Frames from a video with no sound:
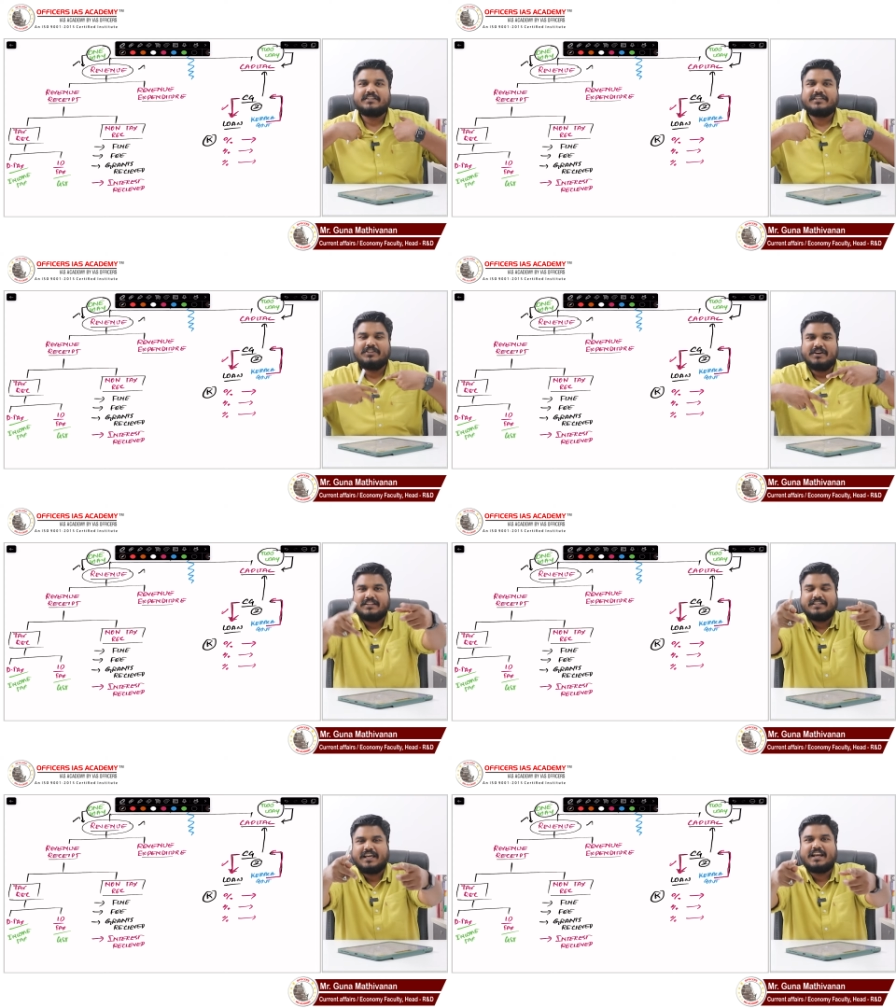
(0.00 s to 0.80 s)
You are
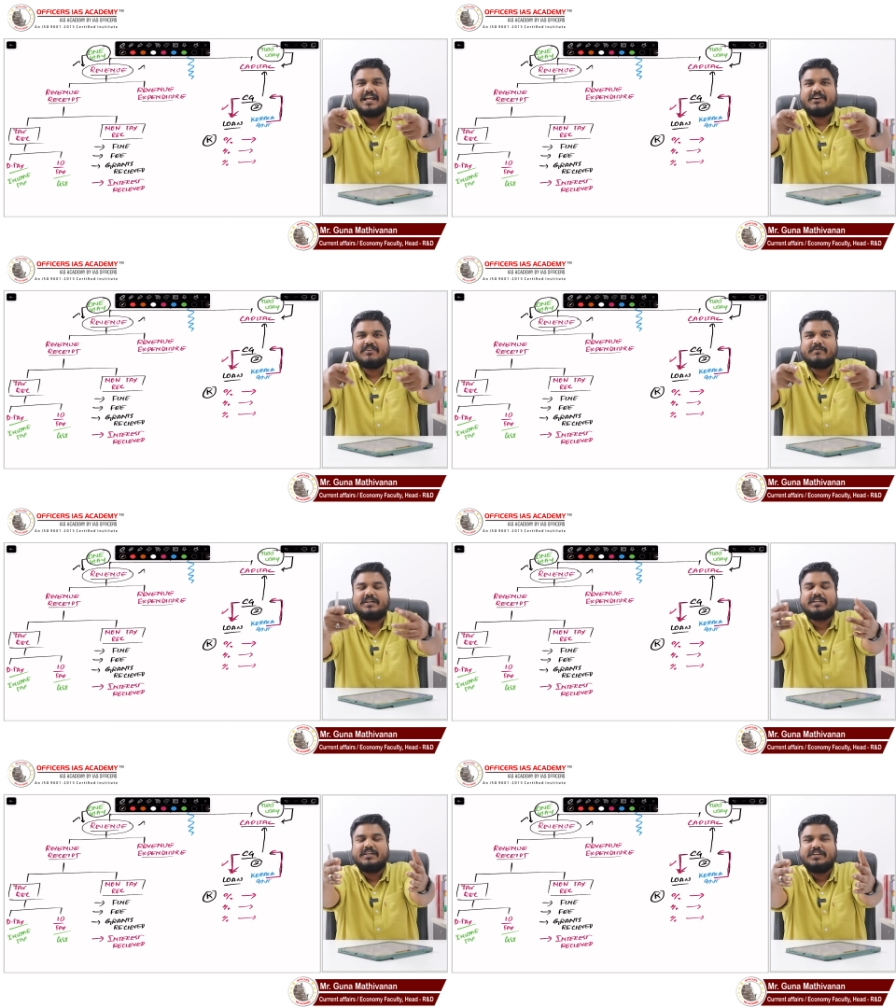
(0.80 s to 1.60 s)
the Kerala
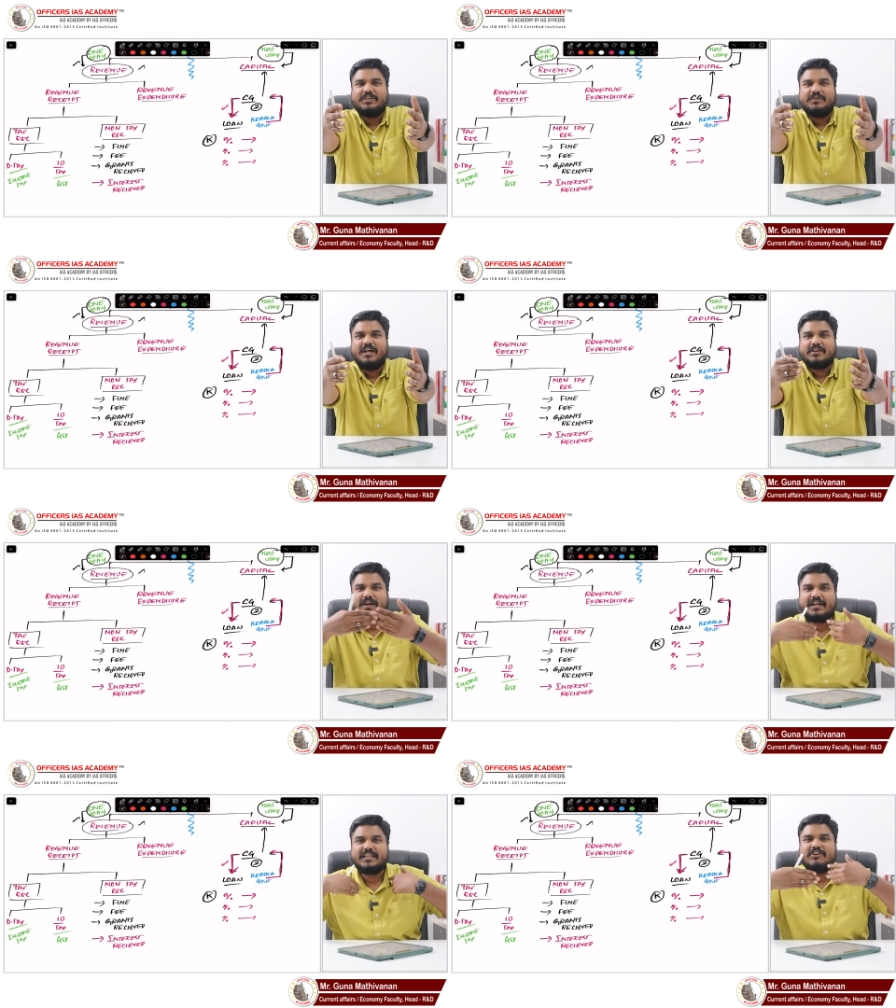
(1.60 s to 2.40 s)
government. You are
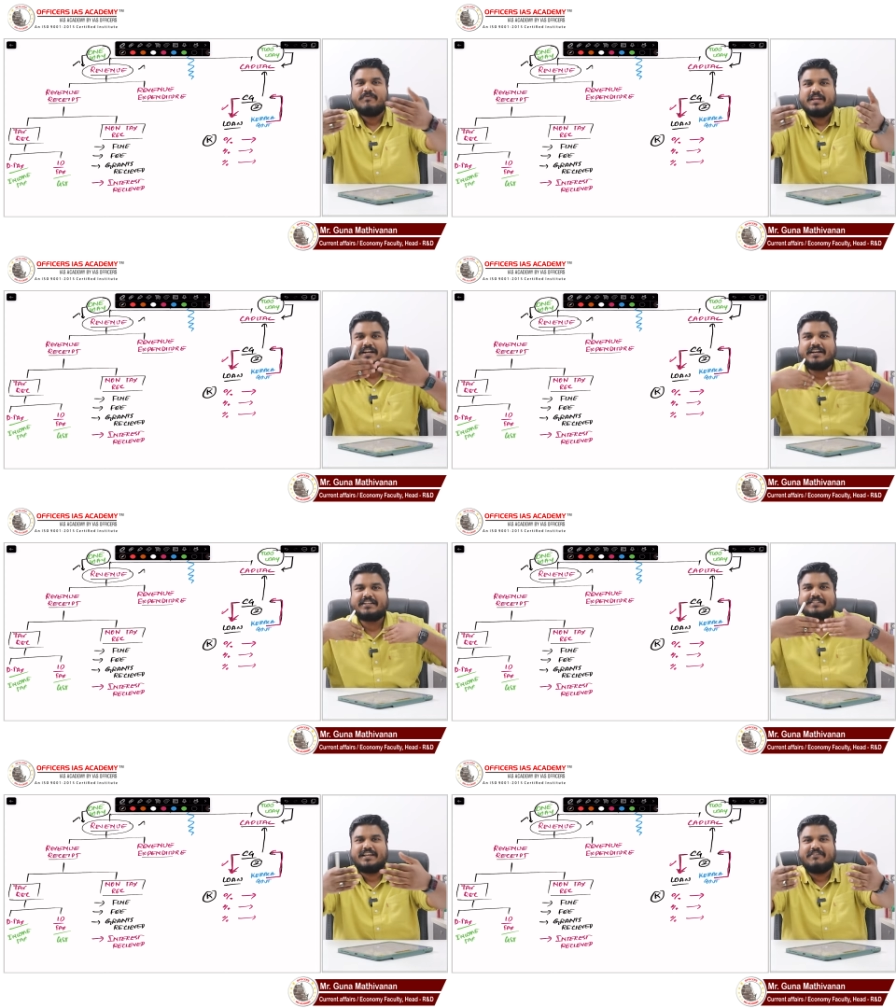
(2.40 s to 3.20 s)
going to give me
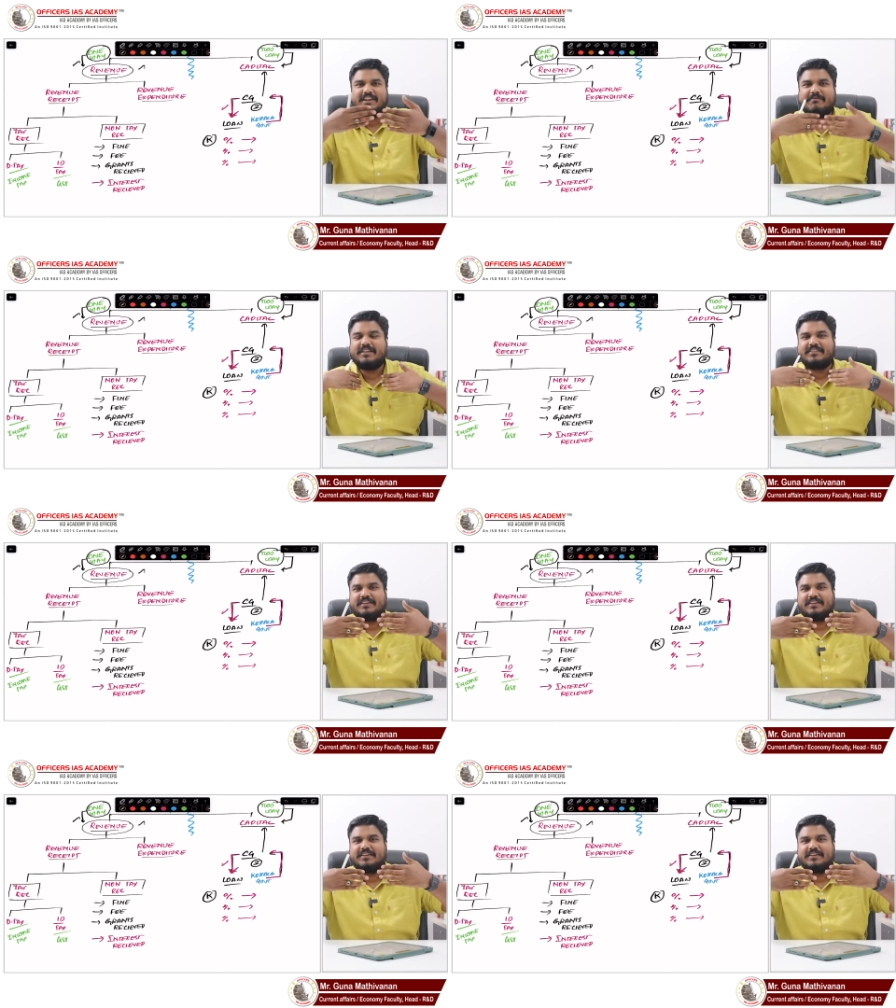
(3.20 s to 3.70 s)
interest every month.